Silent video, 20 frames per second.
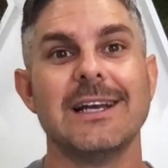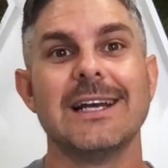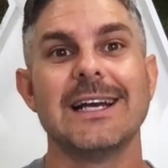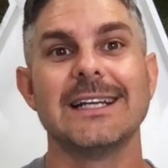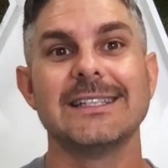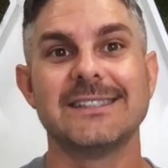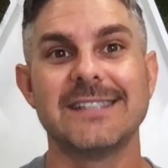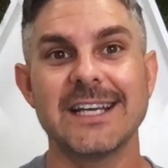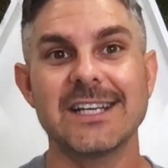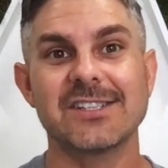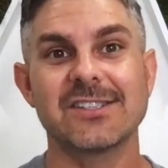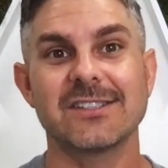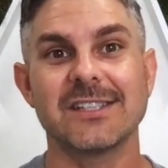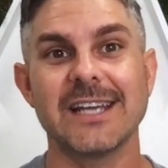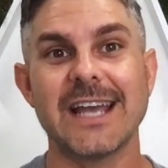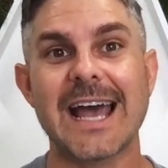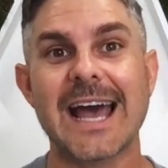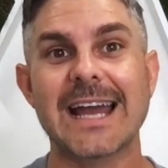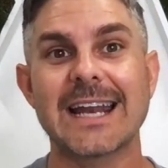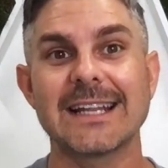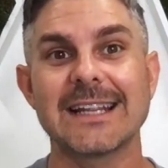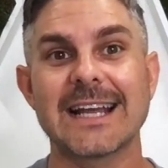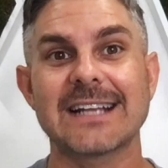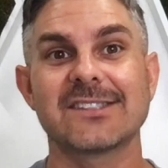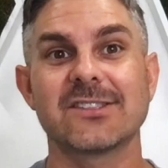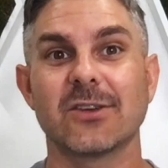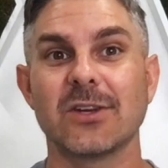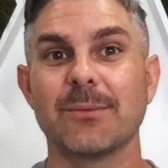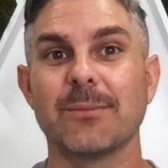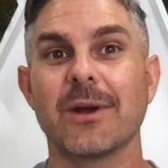Additionally, adding that
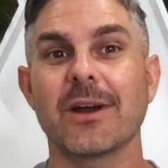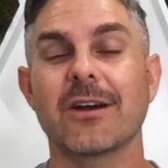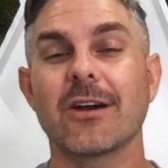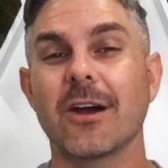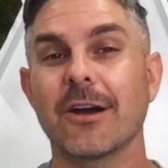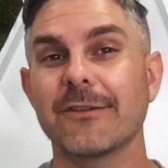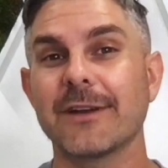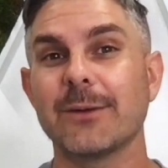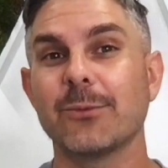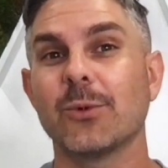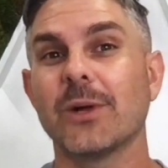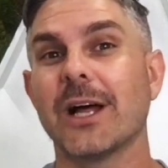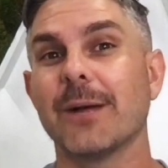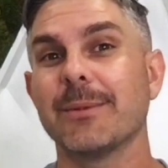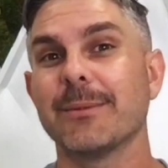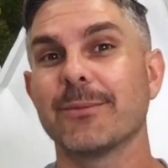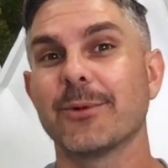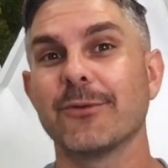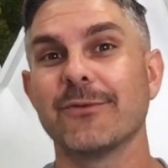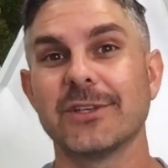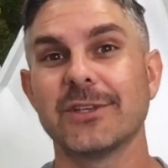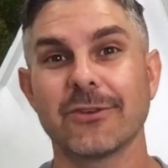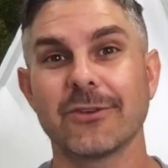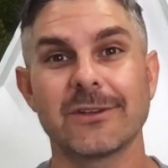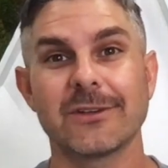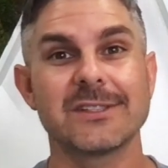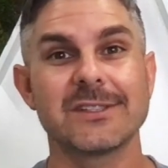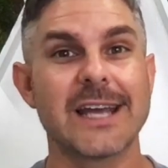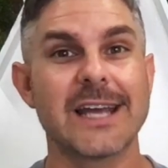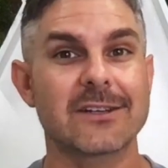sodium bicarbonate will help improve
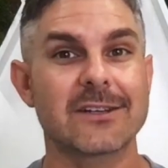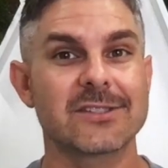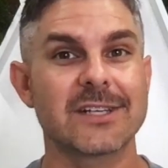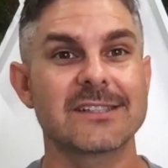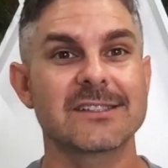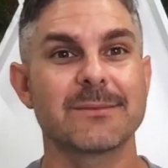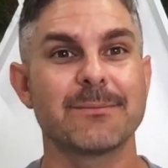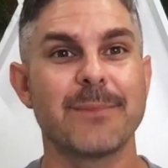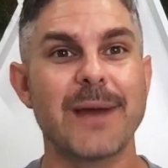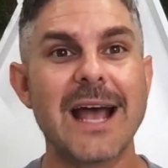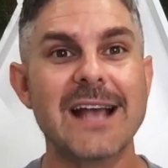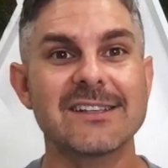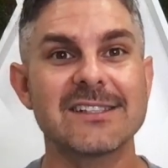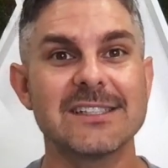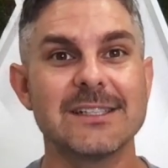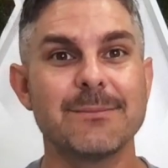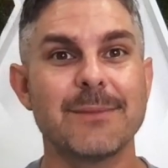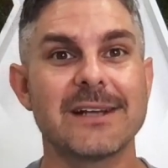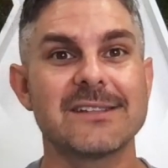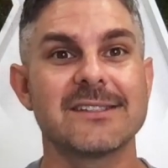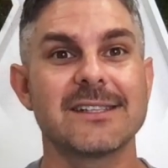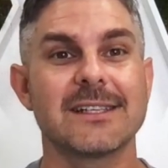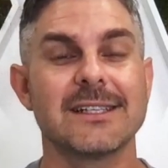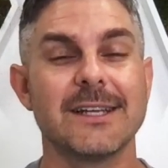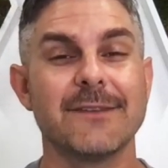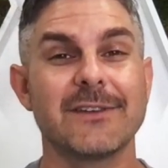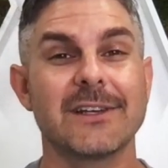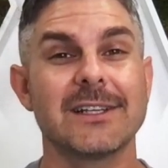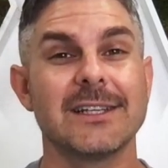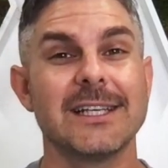endurance and exercise capacity by
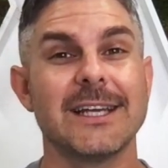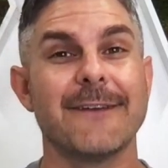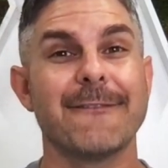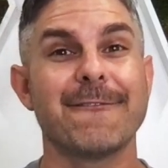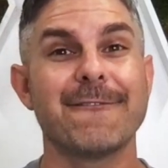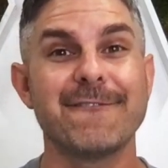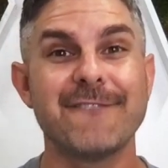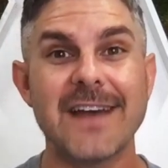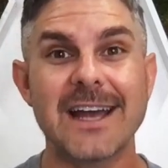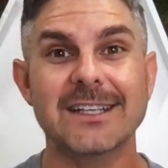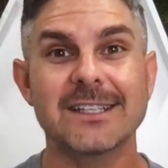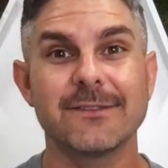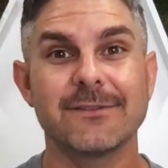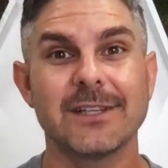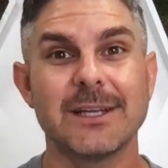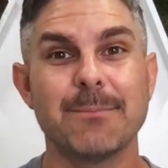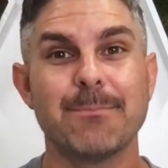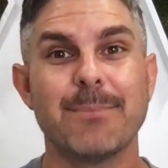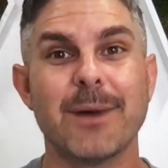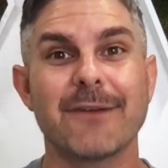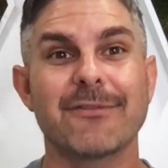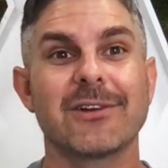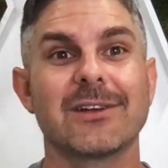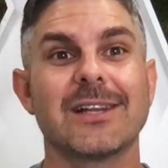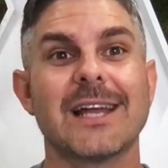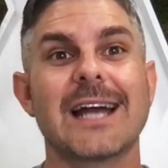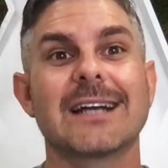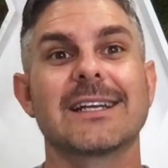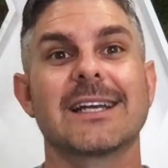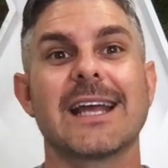significantly and effectively
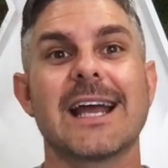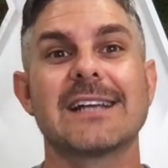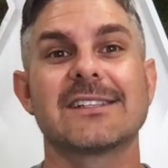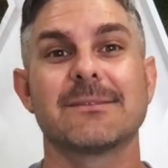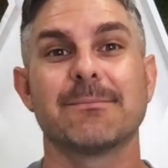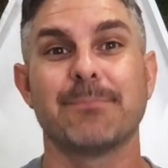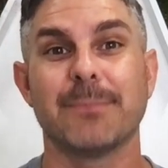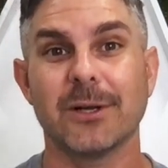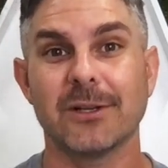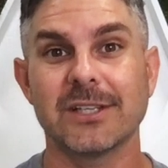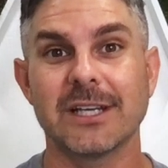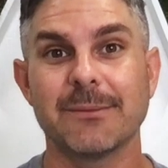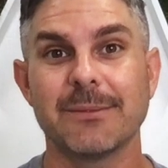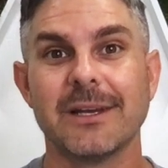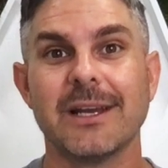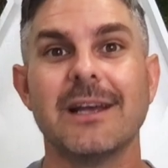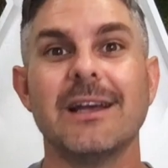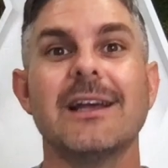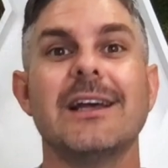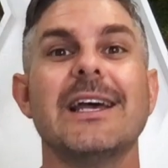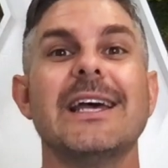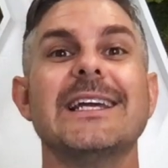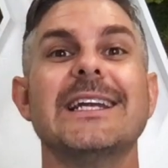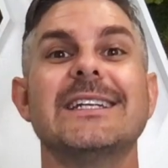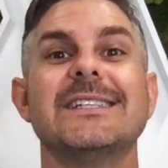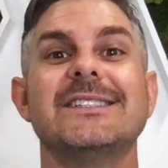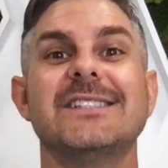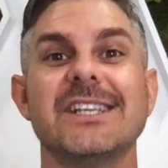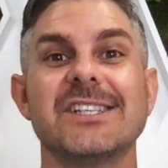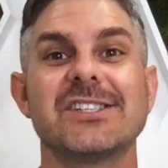buffering lactic acid buildup,
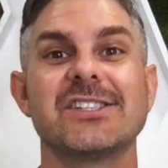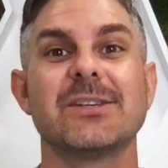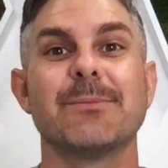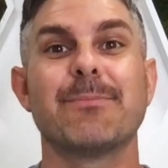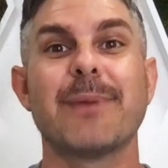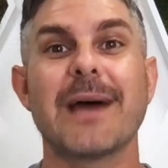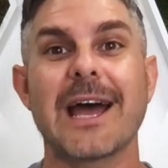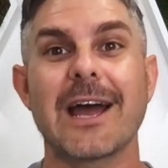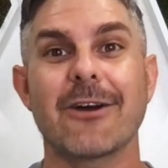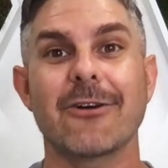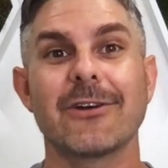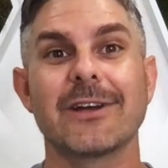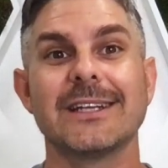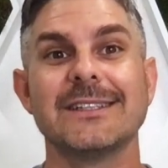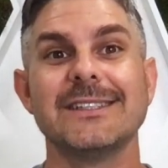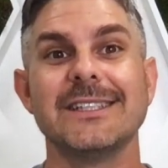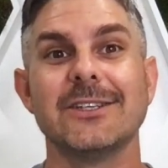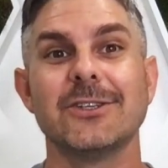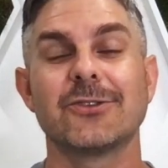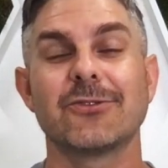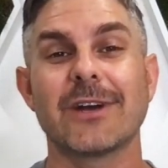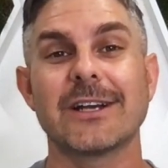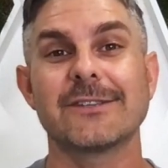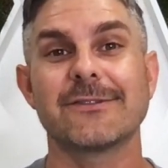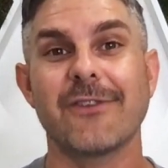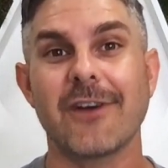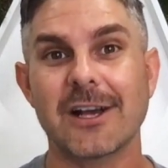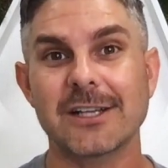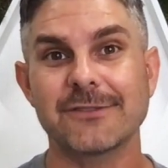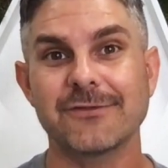in addition to powering
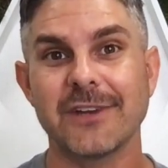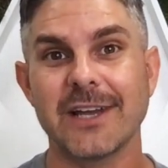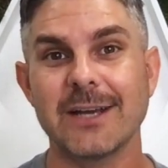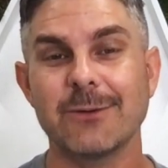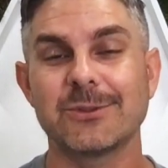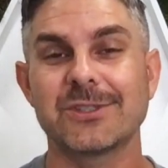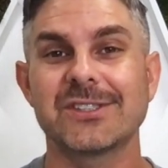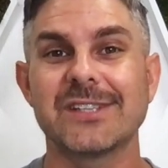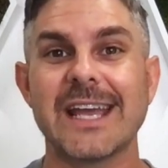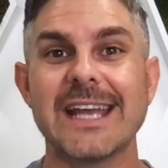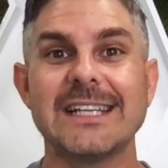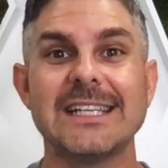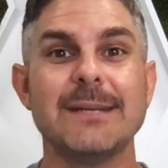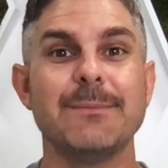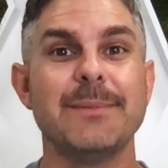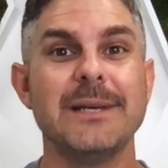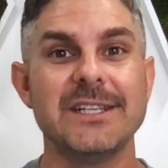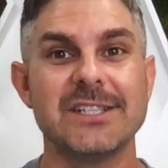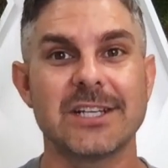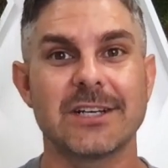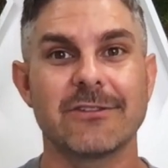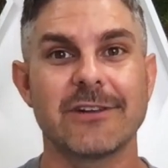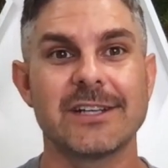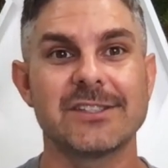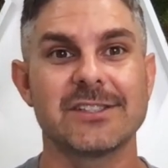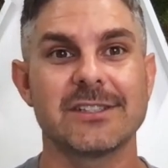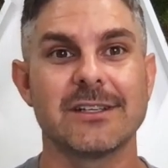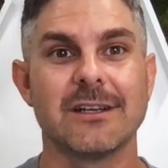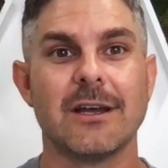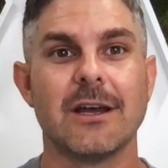adenotrisphosphate, which is ATP
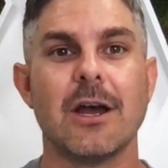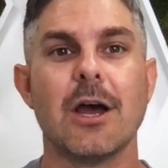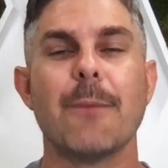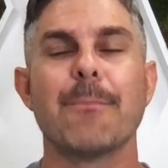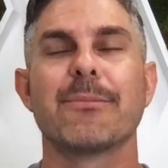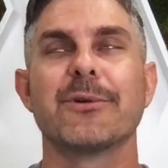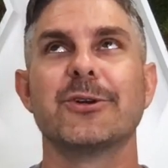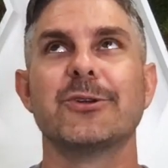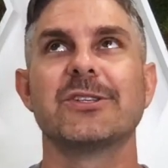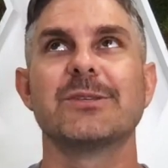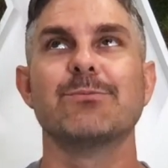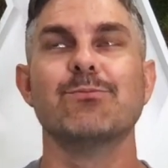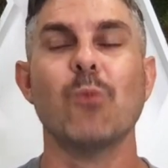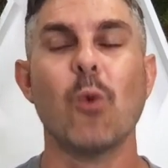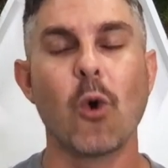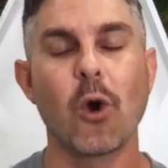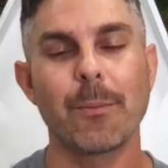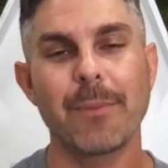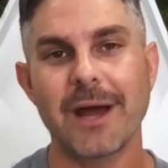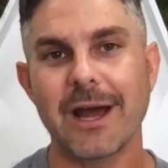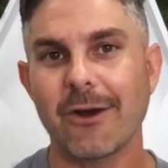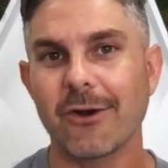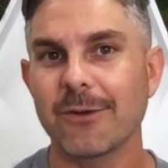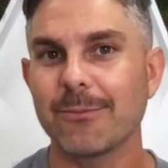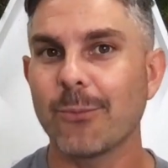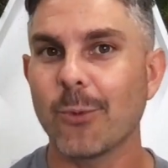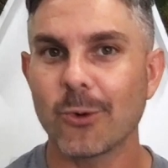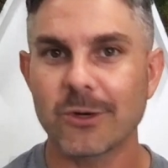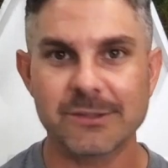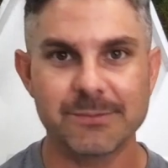generation, producing more
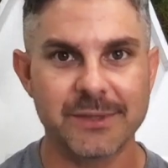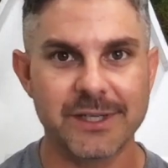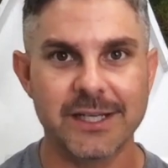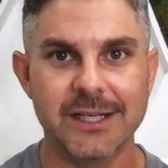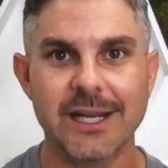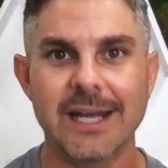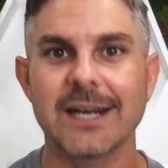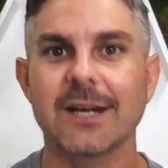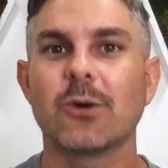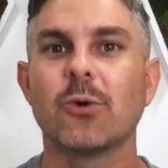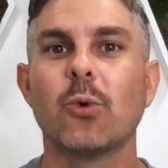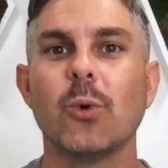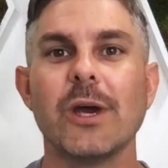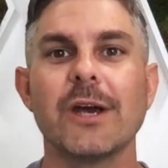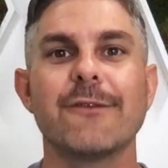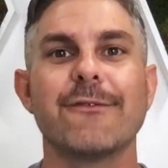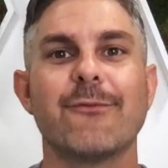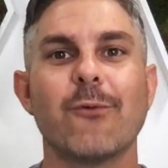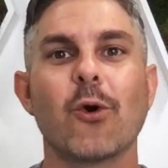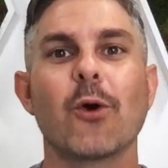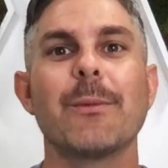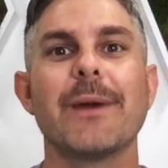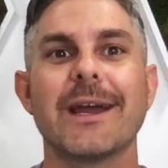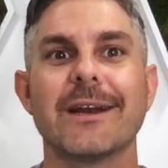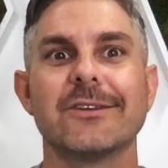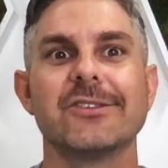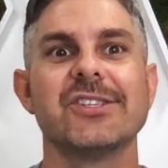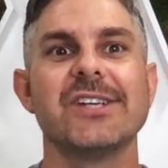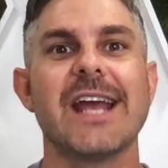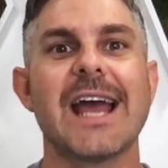power, more speed, and quick form
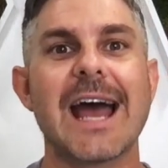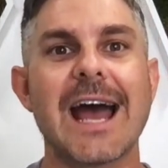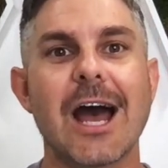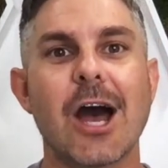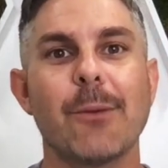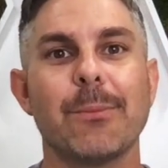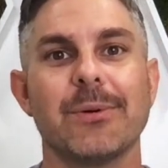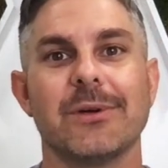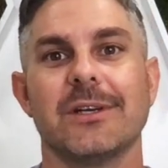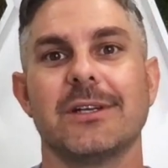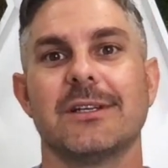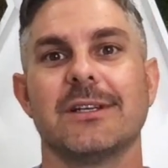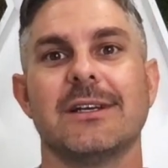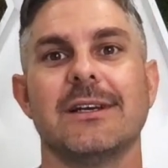energy output.